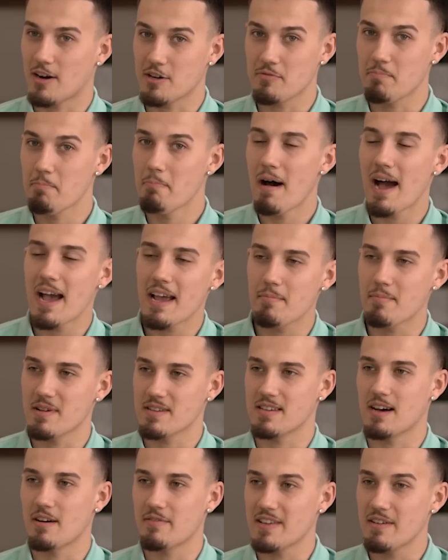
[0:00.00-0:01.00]
I just made
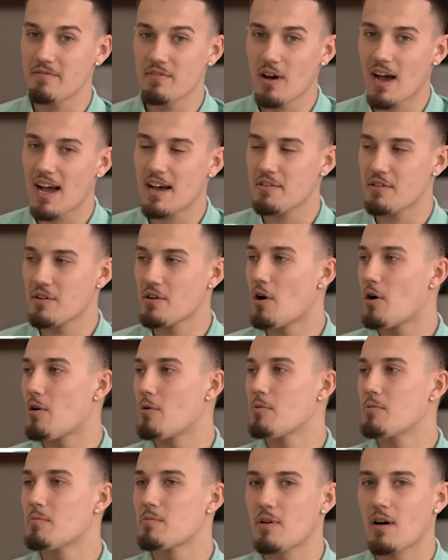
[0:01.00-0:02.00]
myself, even though I had
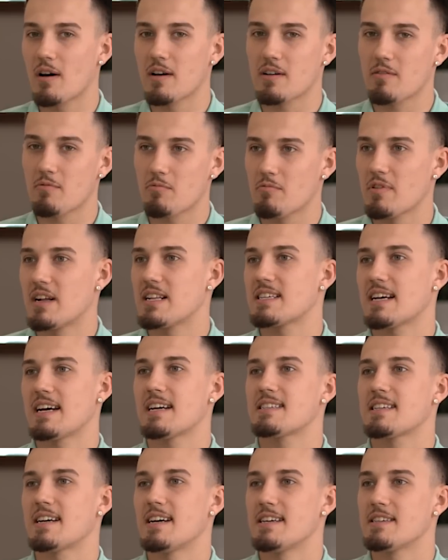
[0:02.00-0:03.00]
no like rent
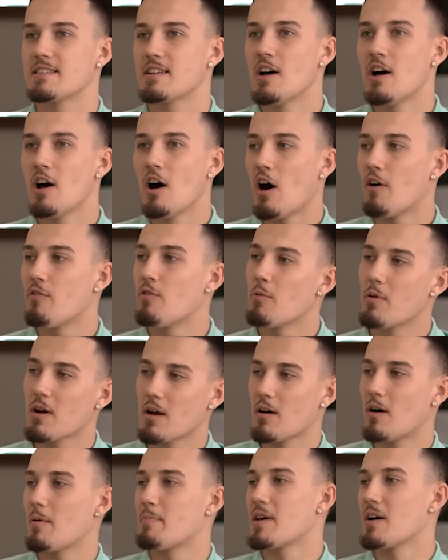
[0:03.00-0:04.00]
essays, I thought, well,
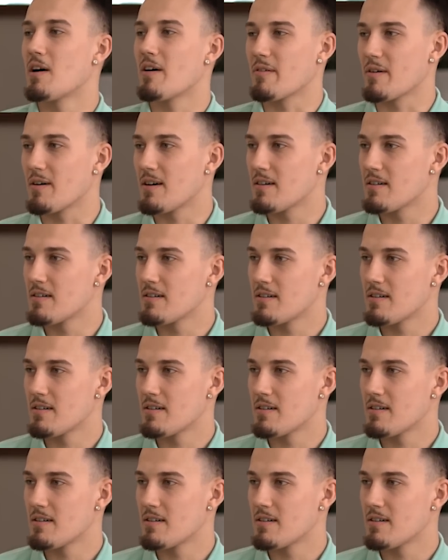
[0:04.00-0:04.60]
I've got a BRR.